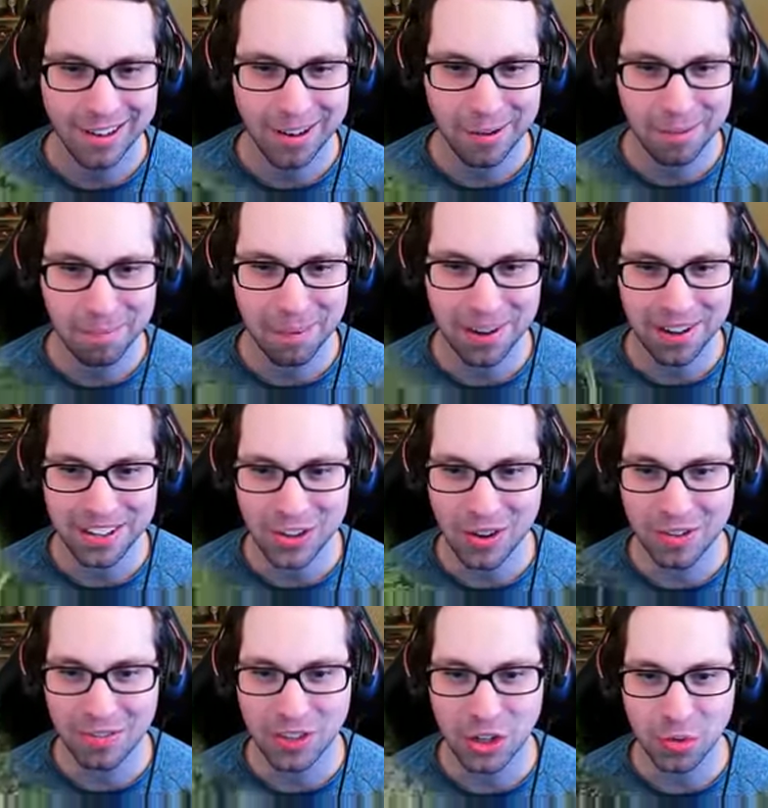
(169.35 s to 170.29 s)
Uh, but
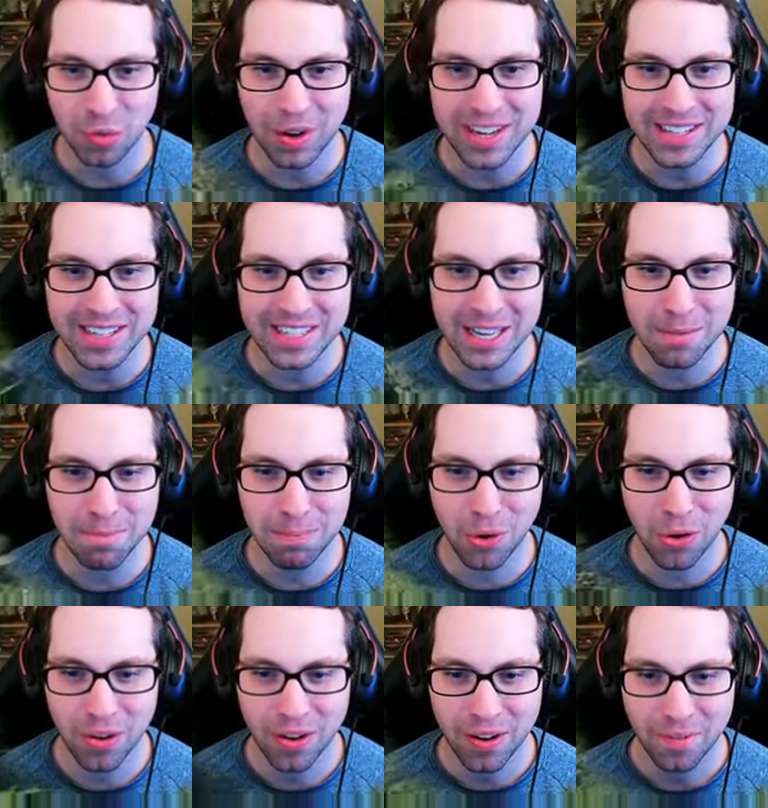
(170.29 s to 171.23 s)
you have the Great
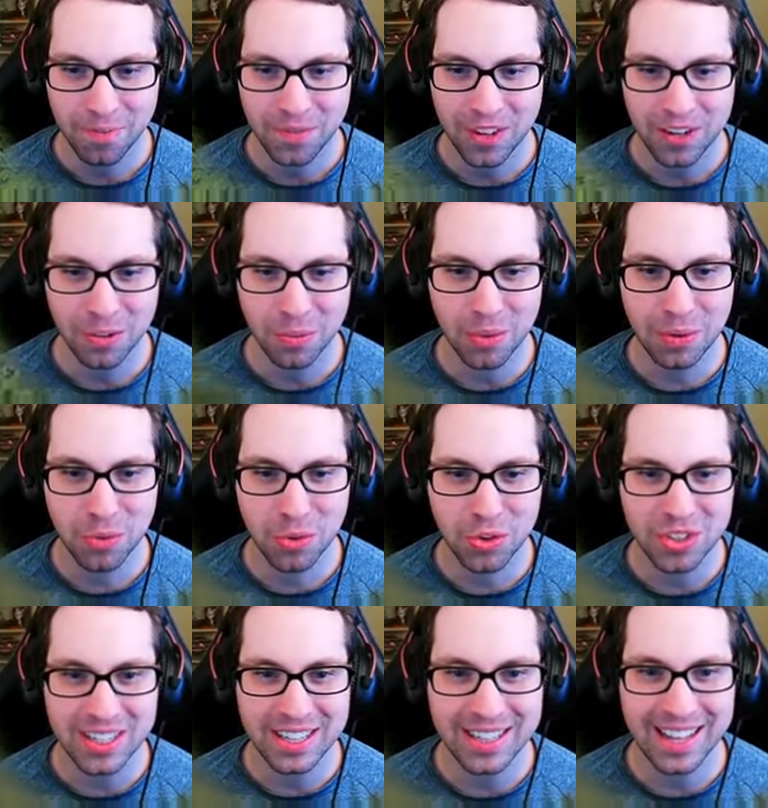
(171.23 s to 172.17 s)
Temple. Uh, we will
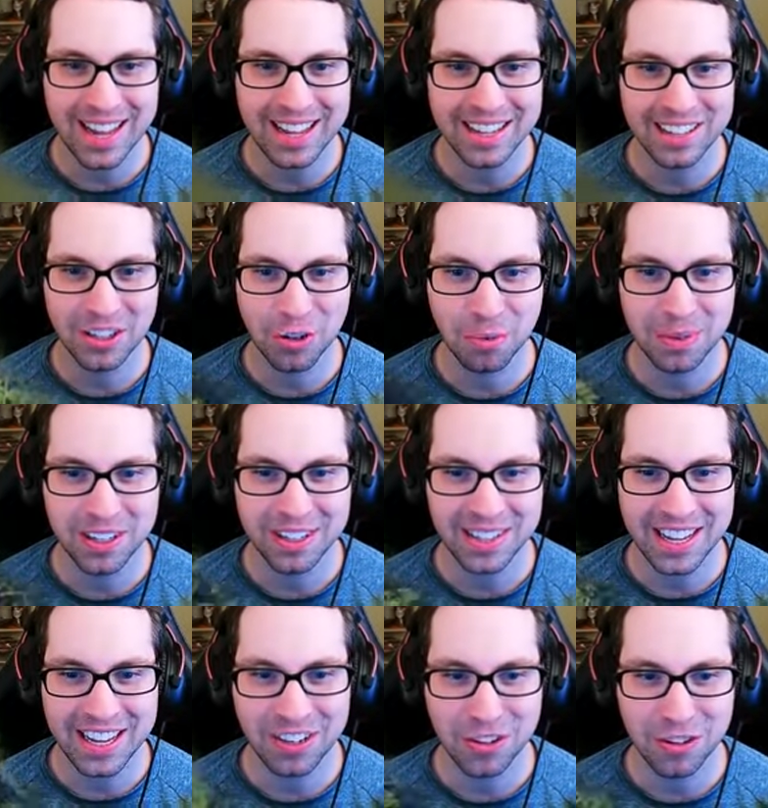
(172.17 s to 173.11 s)
see that a little bit
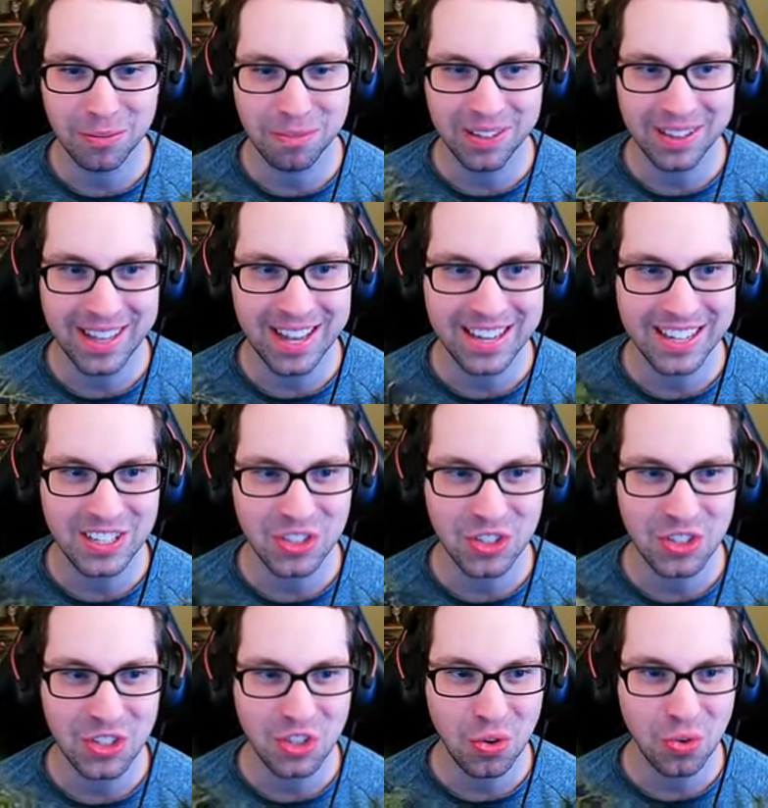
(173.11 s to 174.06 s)
later, but that is
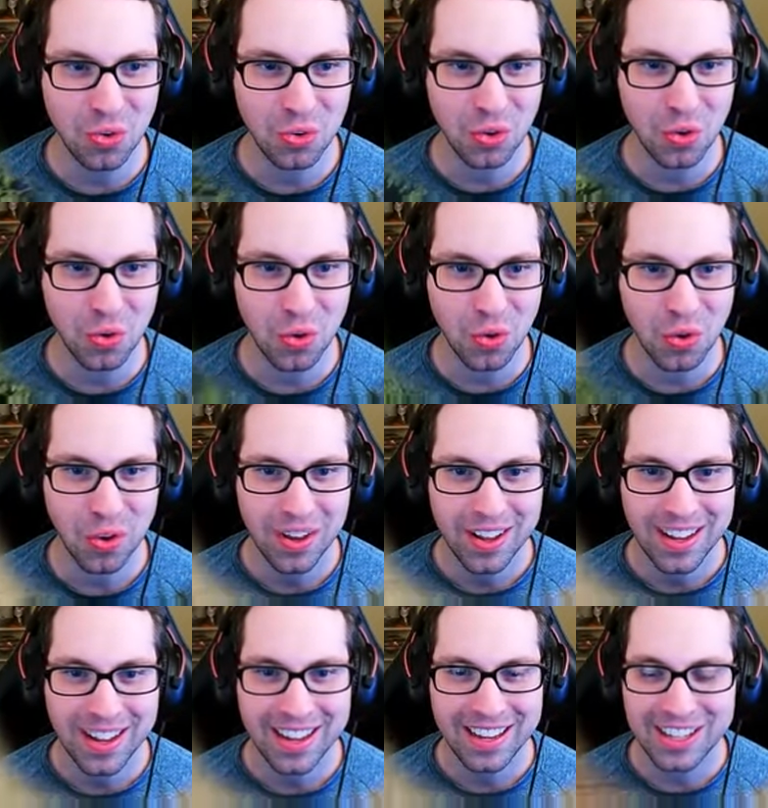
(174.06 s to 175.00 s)
so cool.
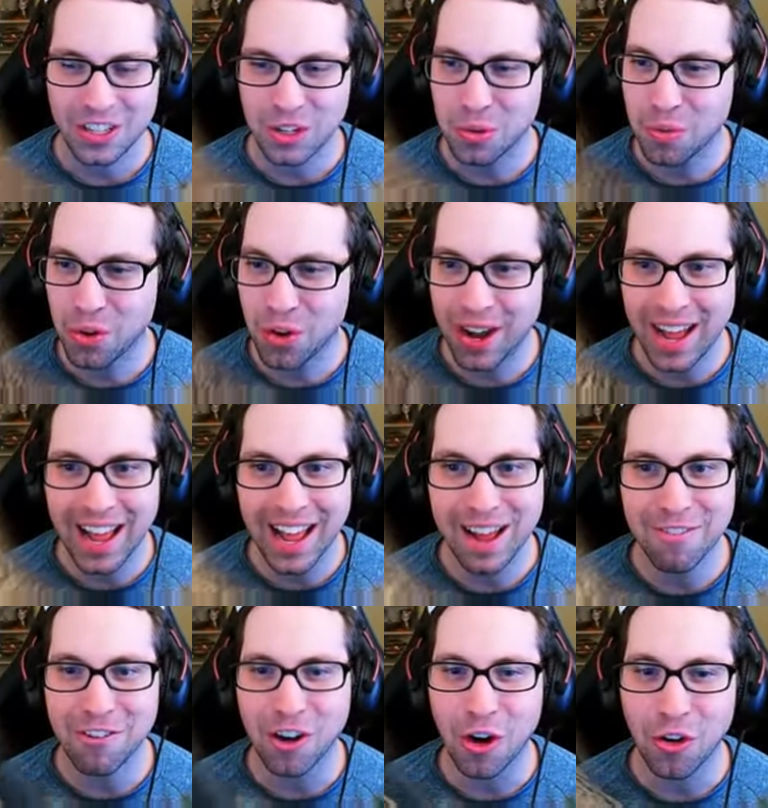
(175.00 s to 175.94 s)
And you will
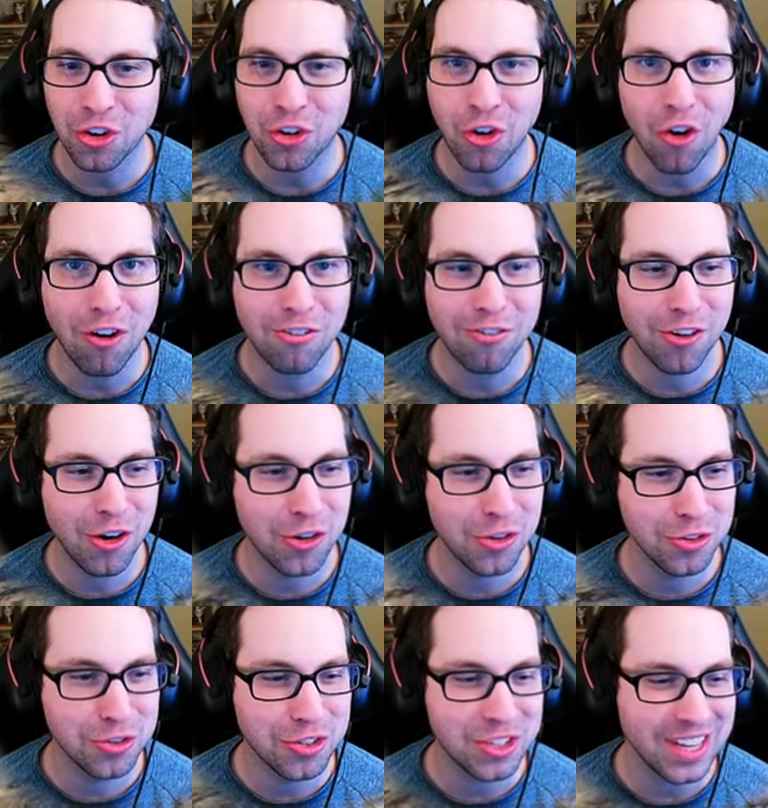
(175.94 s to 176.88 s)
have golf
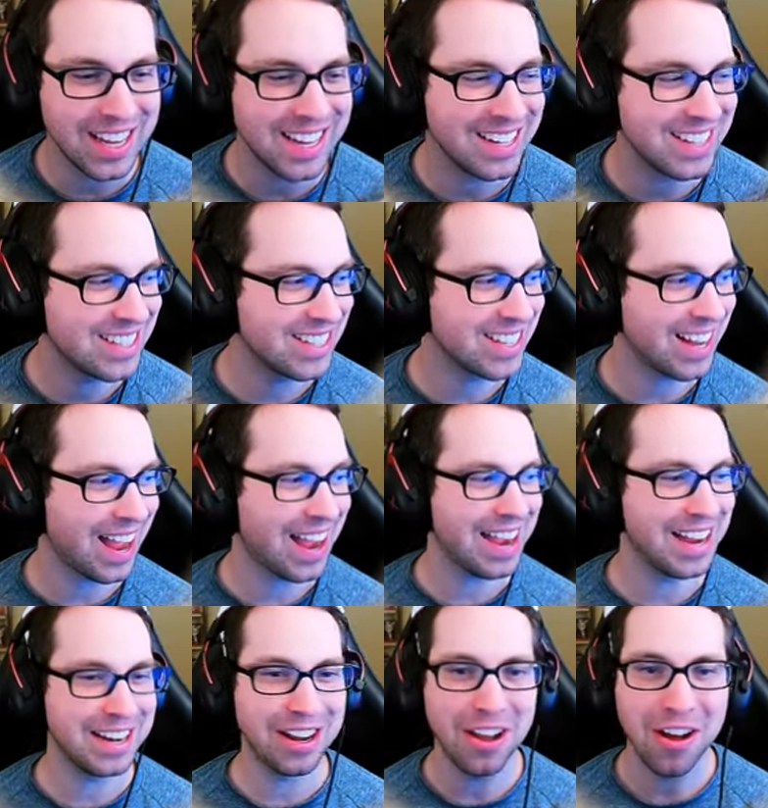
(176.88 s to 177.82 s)
holes
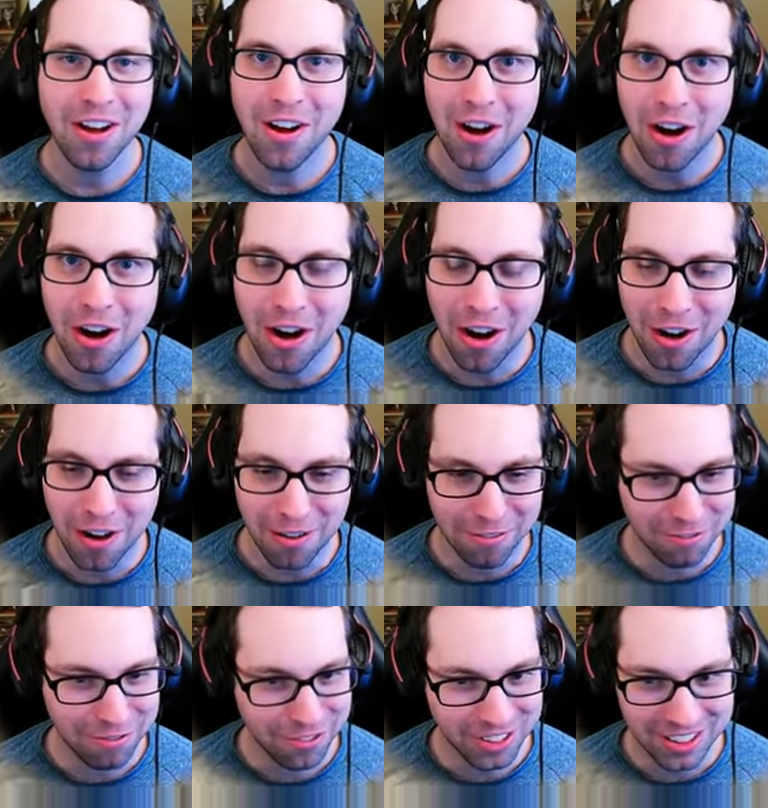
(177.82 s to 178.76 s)
inside
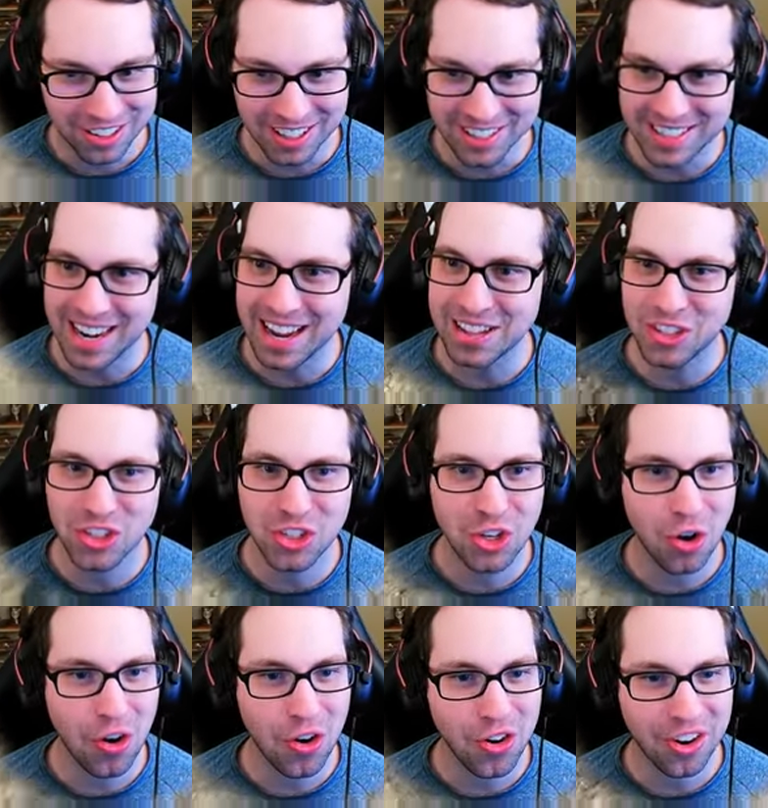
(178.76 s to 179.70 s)
of the Death
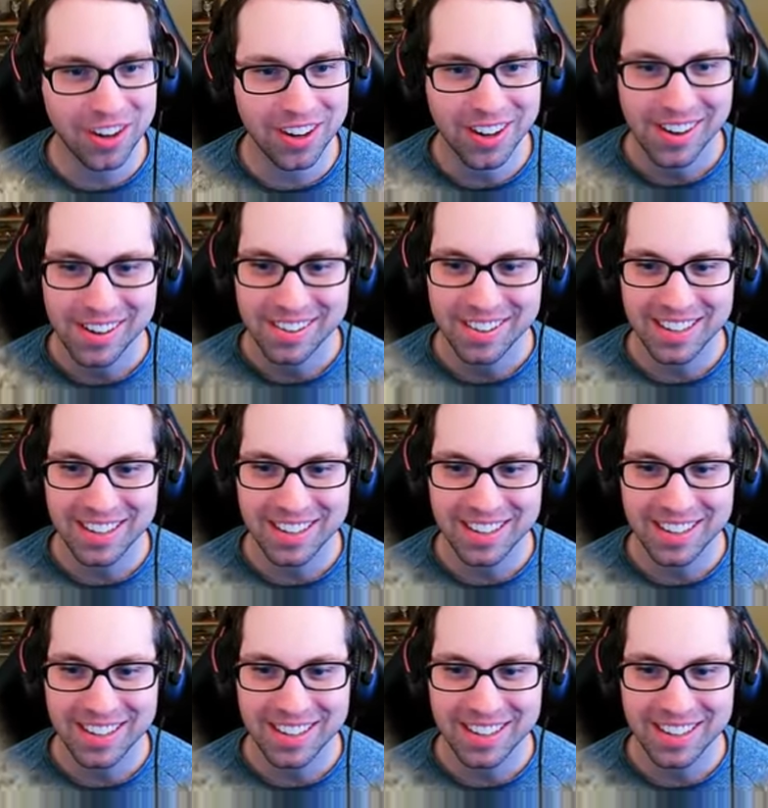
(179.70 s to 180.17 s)
Star.